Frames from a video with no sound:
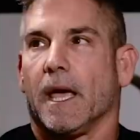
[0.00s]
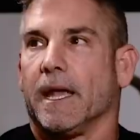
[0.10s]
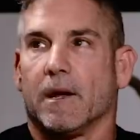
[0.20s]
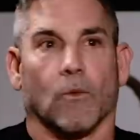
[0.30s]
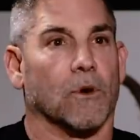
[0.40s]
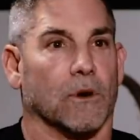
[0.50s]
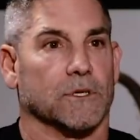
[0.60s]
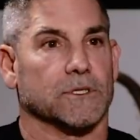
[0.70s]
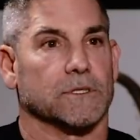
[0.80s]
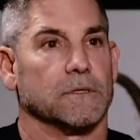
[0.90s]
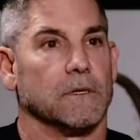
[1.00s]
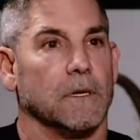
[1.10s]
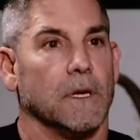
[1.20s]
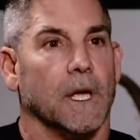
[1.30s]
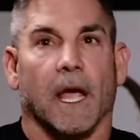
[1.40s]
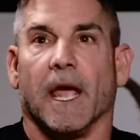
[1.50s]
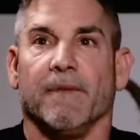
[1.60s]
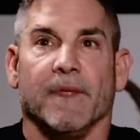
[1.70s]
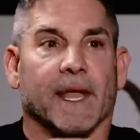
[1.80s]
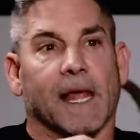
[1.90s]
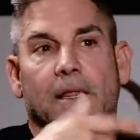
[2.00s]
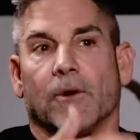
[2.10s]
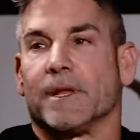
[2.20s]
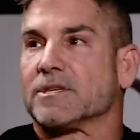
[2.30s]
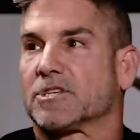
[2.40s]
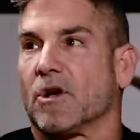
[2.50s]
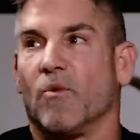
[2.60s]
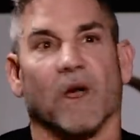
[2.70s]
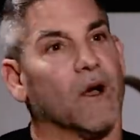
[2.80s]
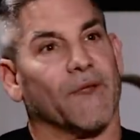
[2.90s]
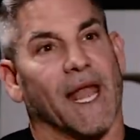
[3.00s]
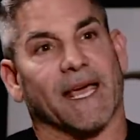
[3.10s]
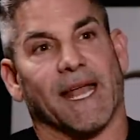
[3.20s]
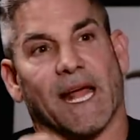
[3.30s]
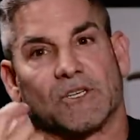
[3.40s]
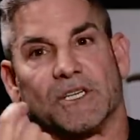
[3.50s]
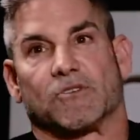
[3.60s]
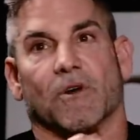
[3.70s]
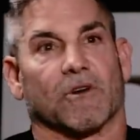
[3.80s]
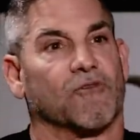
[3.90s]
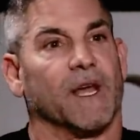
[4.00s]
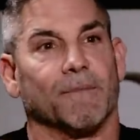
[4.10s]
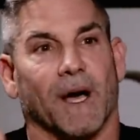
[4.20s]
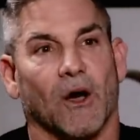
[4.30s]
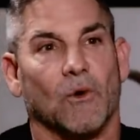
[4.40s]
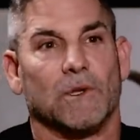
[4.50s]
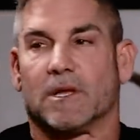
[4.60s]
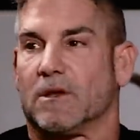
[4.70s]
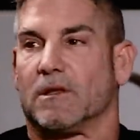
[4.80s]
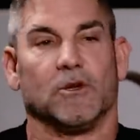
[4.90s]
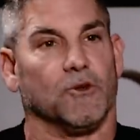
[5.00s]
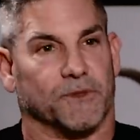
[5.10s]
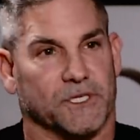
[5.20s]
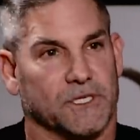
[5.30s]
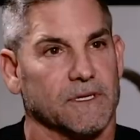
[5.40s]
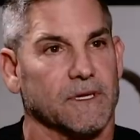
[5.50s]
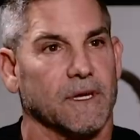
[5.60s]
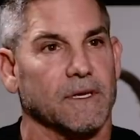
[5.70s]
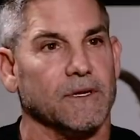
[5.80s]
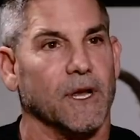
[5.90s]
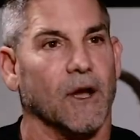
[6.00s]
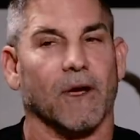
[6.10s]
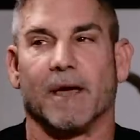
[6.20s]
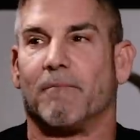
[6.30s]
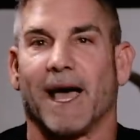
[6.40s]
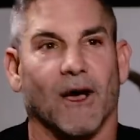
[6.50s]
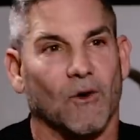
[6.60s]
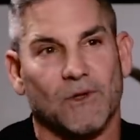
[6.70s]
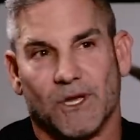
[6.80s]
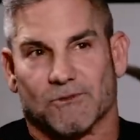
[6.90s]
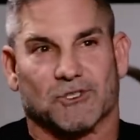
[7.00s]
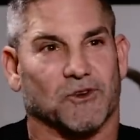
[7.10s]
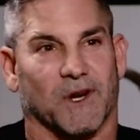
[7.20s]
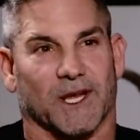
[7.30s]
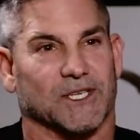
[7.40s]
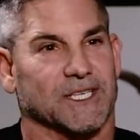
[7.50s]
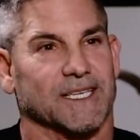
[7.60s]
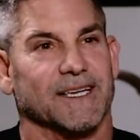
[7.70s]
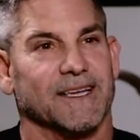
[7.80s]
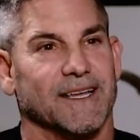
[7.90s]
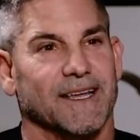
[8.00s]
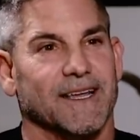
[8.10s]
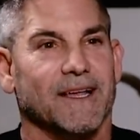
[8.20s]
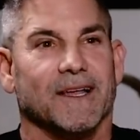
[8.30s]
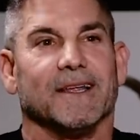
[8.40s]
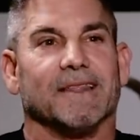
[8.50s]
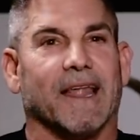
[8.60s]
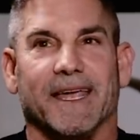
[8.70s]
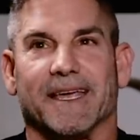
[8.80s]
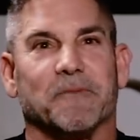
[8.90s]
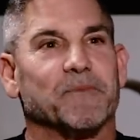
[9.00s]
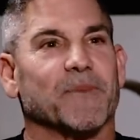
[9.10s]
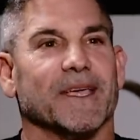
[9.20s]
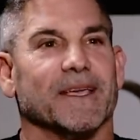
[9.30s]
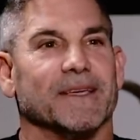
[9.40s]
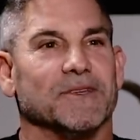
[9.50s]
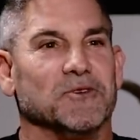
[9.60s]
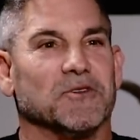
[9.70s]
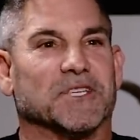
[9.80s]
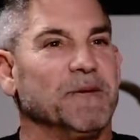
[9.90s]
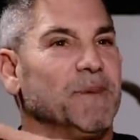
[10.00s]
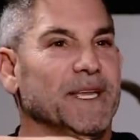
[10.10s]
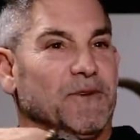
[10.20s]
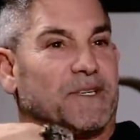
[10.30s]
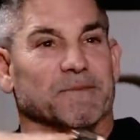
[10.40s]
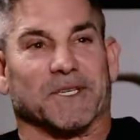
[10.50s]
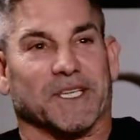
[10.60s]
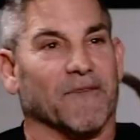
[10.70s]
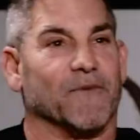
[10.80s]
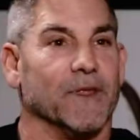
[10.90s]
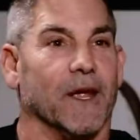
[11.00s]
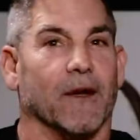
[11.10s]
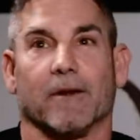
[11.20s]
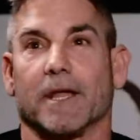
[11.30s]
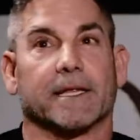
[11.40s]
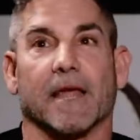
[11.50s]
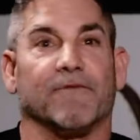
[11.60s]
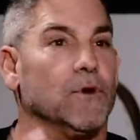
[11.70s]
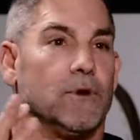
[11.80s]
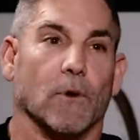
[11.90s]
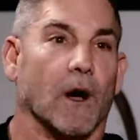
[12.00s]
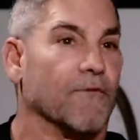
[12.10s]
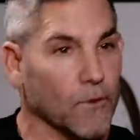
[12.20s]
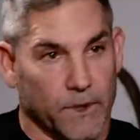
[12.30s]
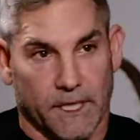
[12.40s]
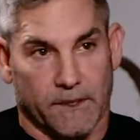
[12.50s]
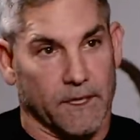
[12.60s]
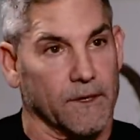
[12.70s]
And it works. And then I learn it so well that I can actually start creating my own little loops, you know, and my own little tricks. Like, you see me do some stuff in there, like that voodoo offer we did yeah.